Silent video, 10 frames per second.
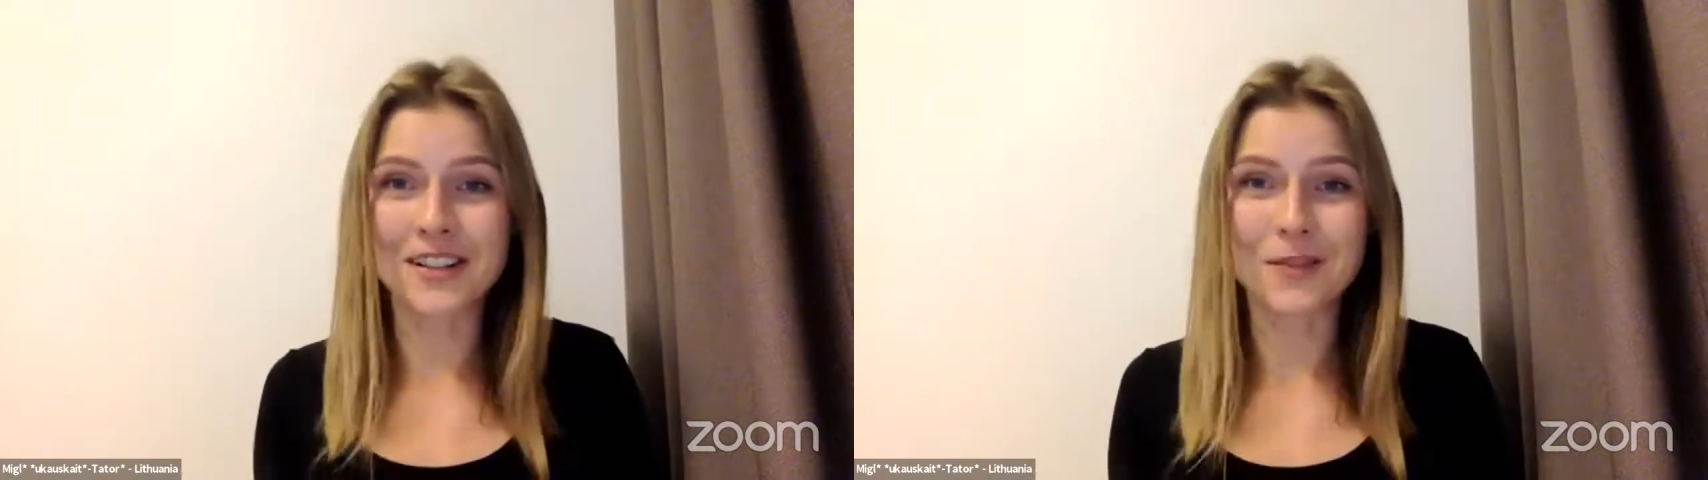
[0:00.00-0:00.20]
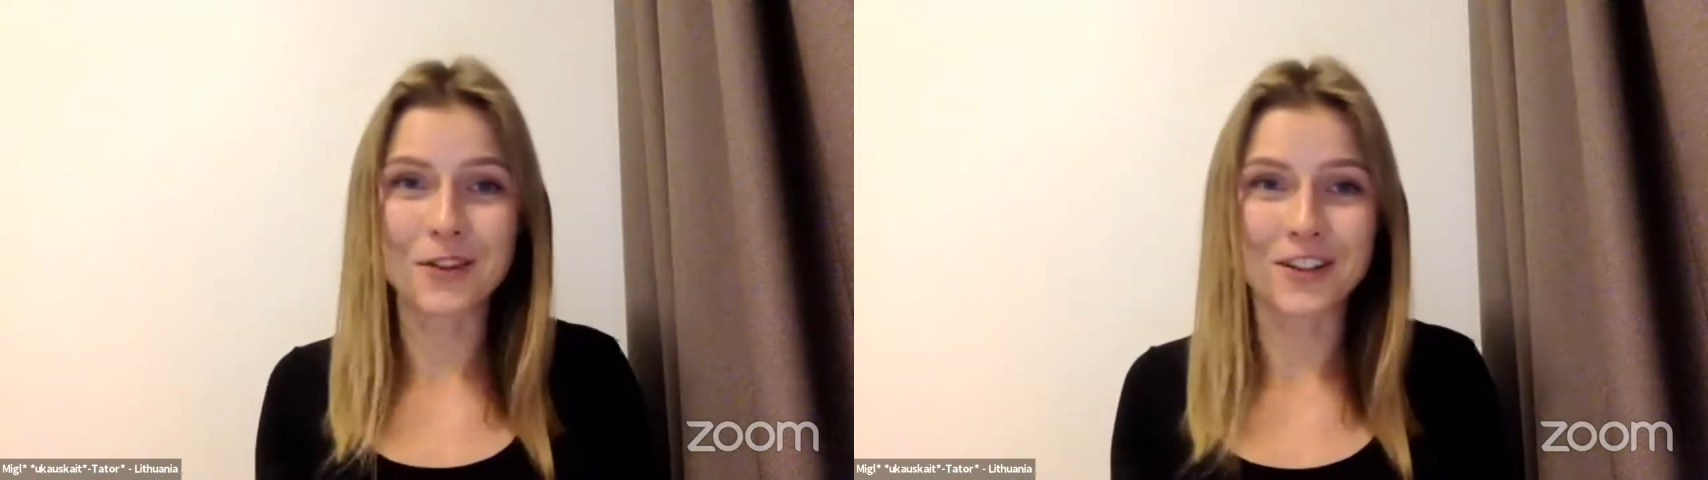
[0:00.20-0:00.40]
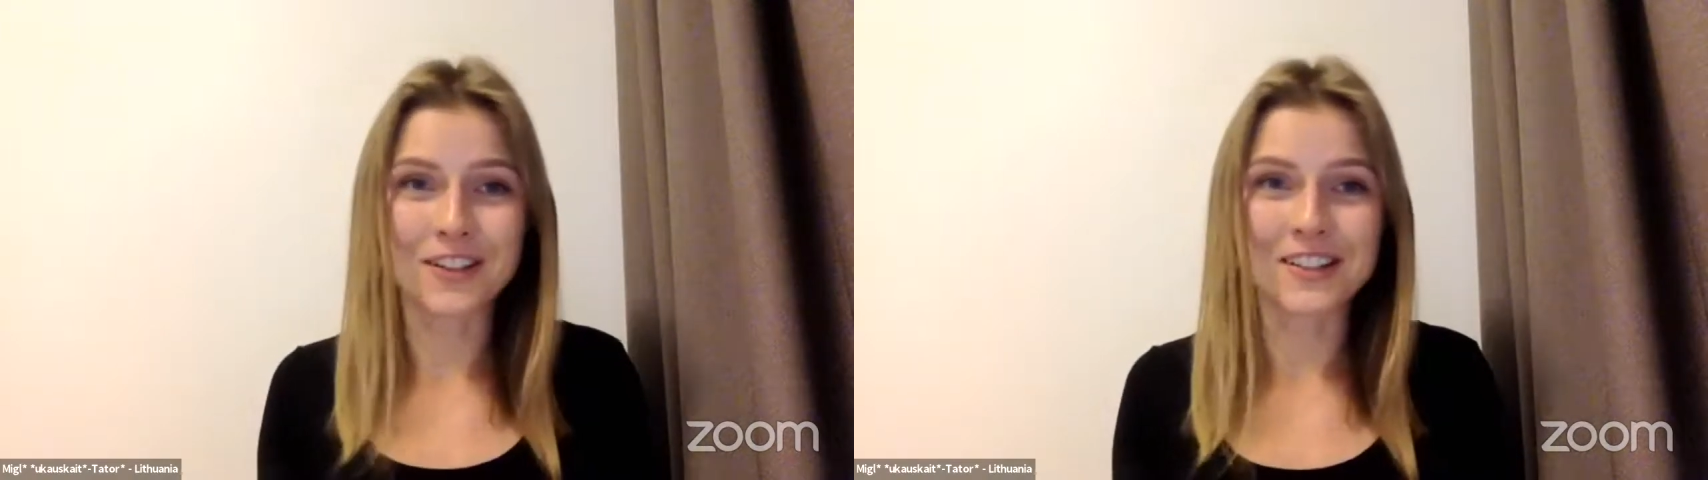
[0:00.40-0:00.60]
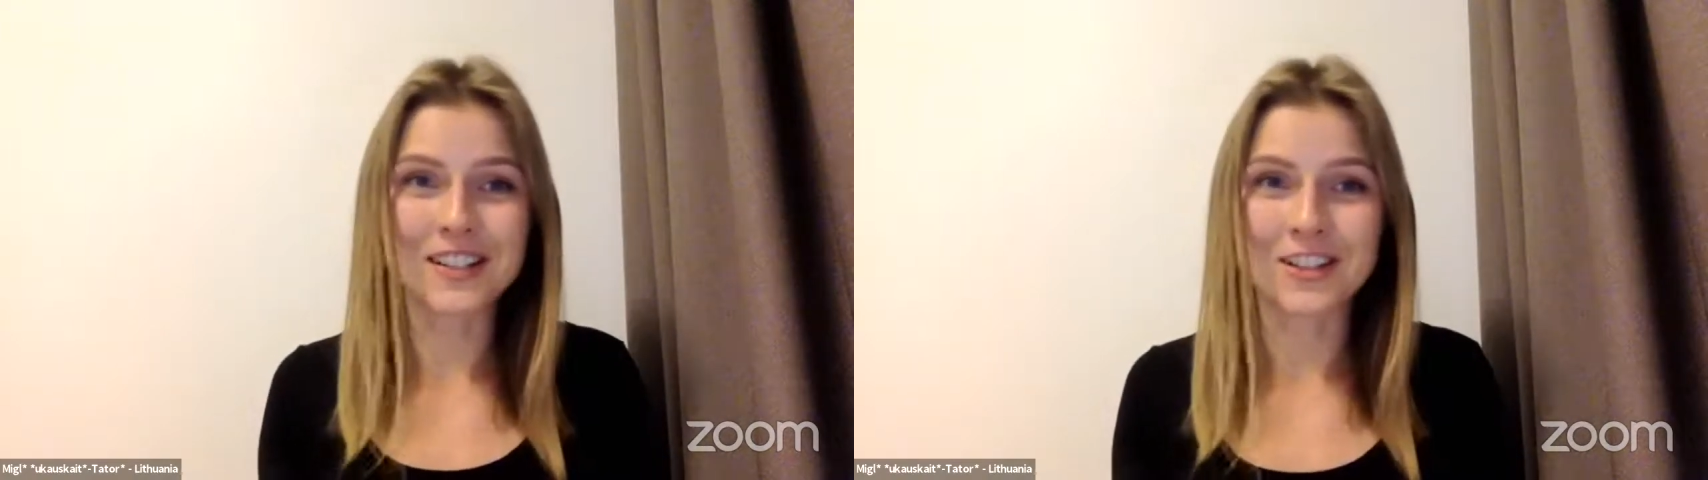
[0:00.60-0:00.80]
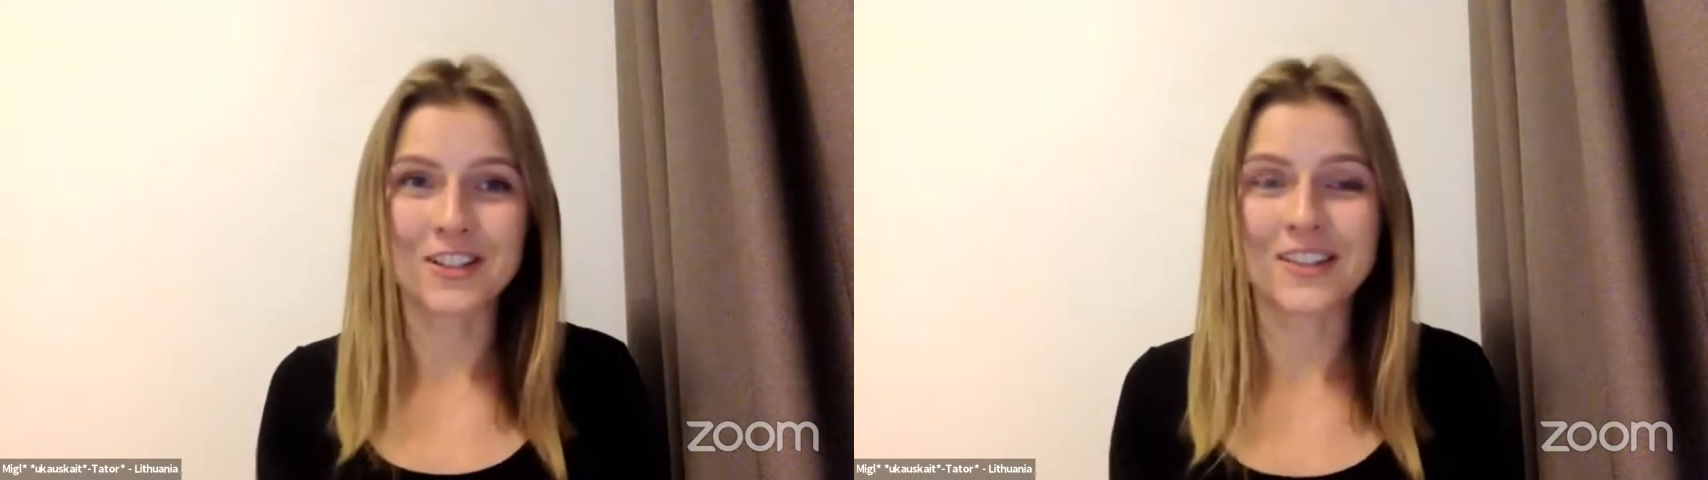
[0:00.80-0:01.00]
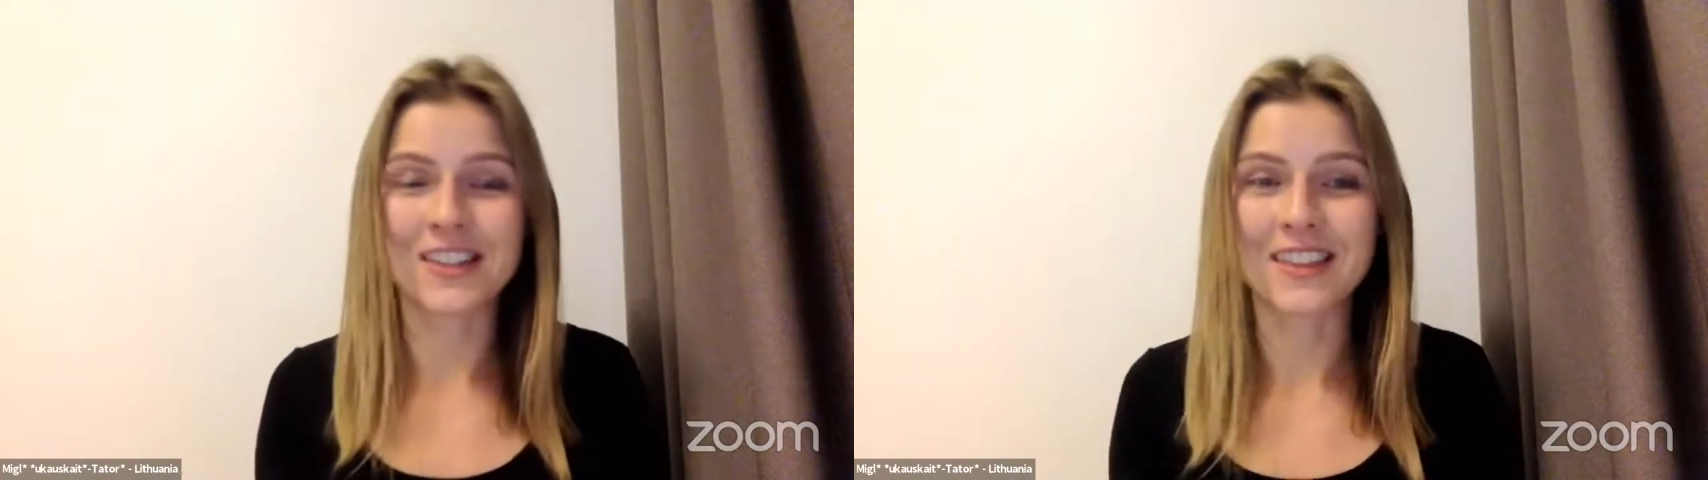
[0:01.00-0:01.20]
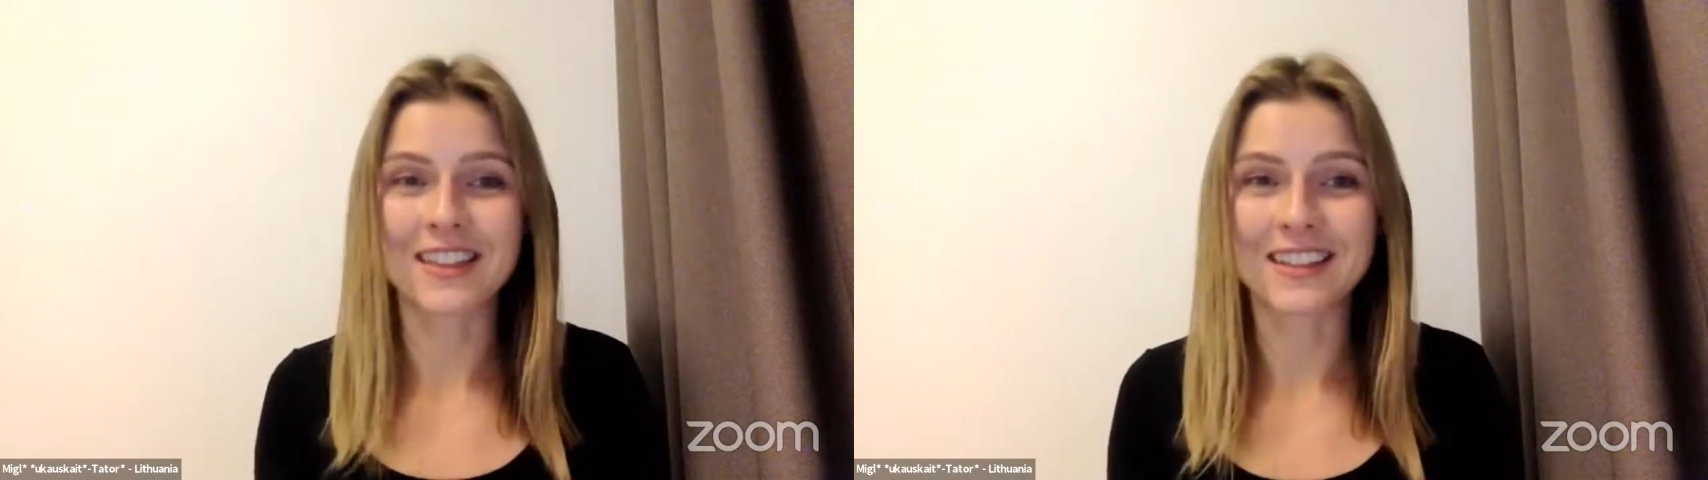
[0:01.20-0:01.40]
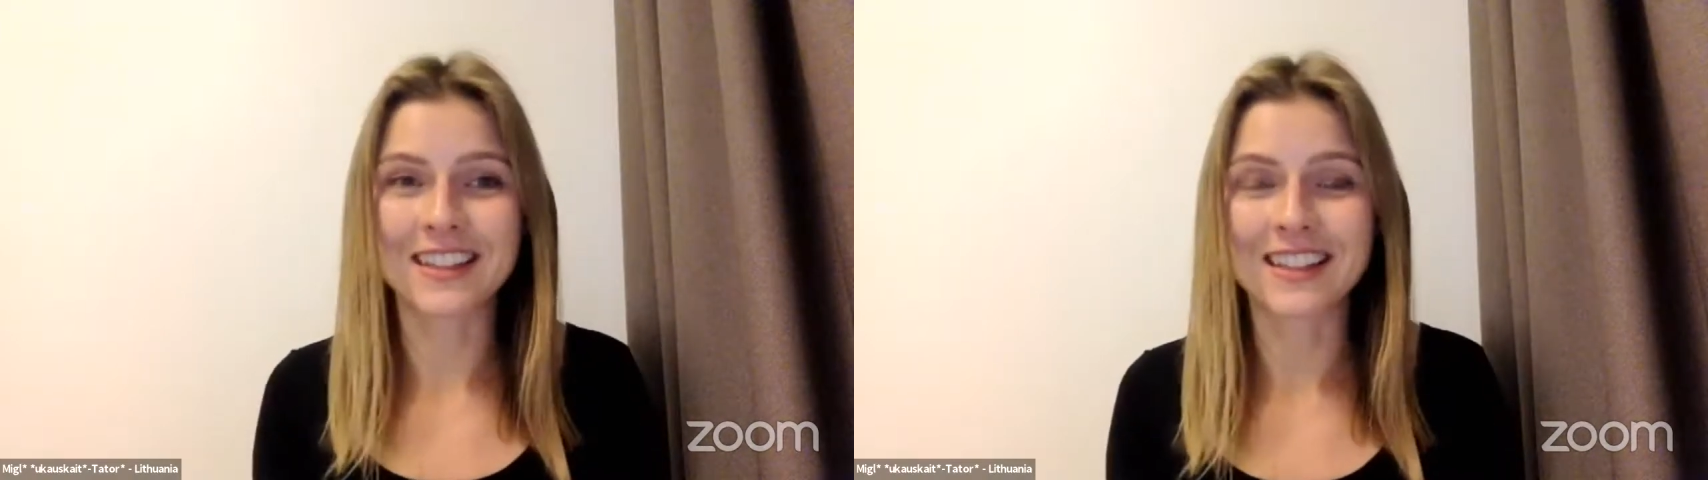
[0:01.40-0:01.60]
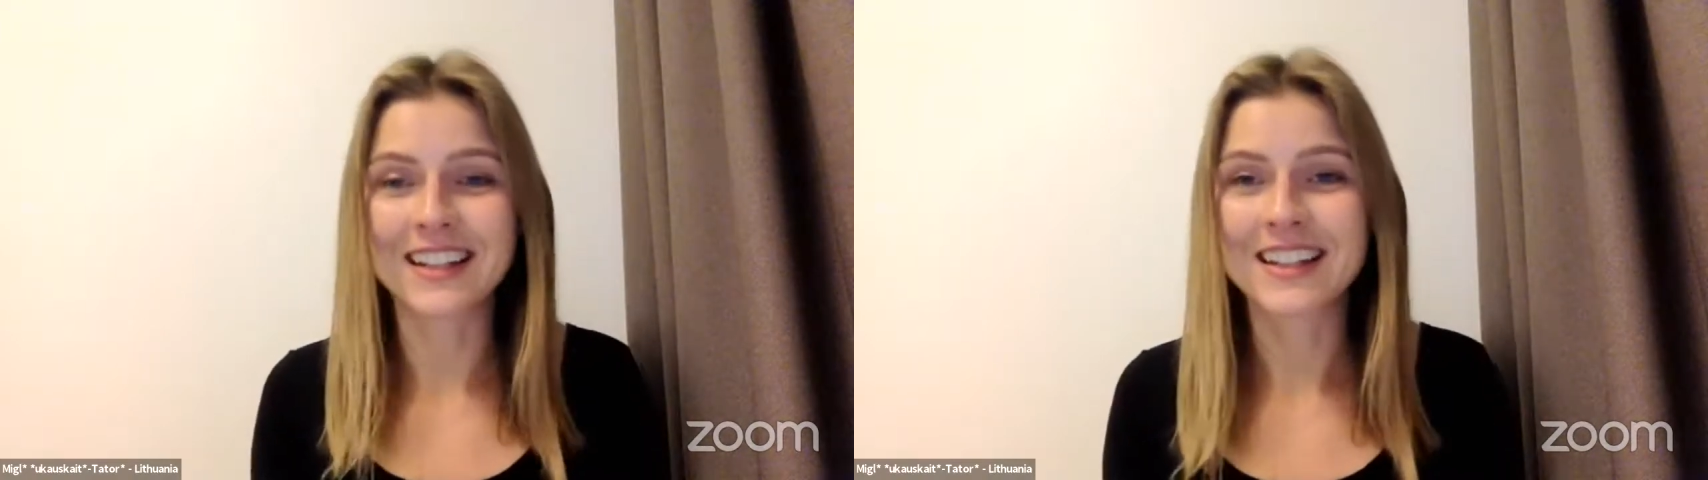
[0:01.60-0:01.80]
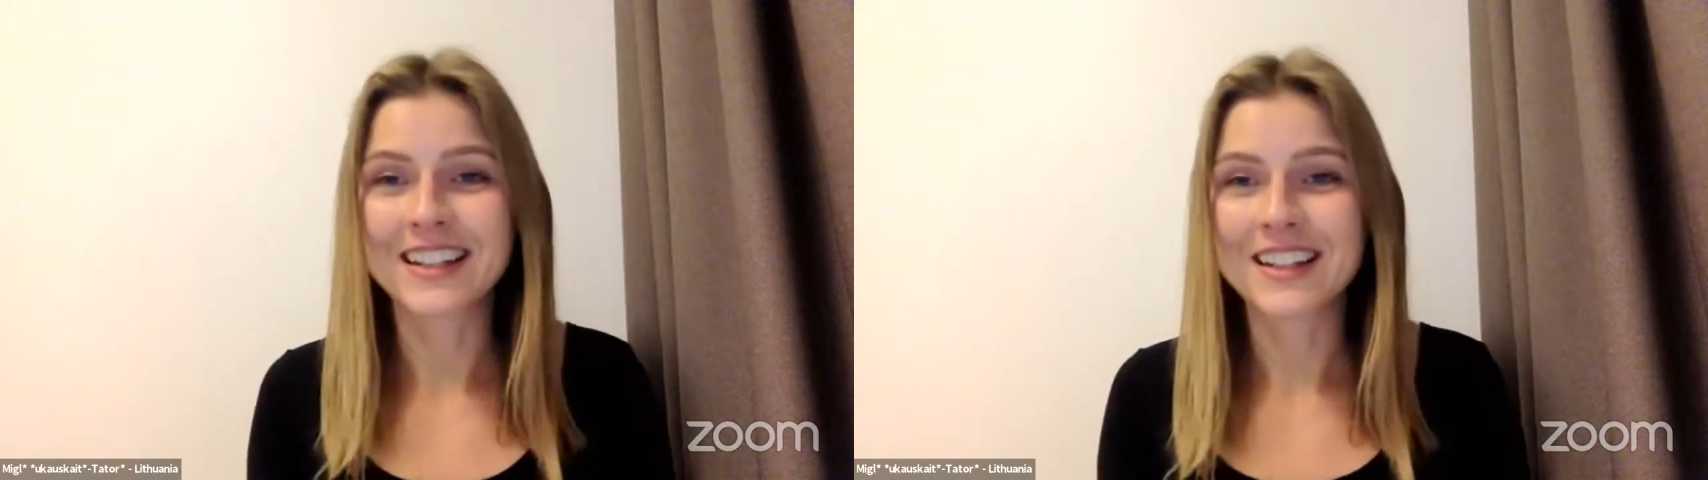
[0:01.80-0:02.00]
some organization or something like that?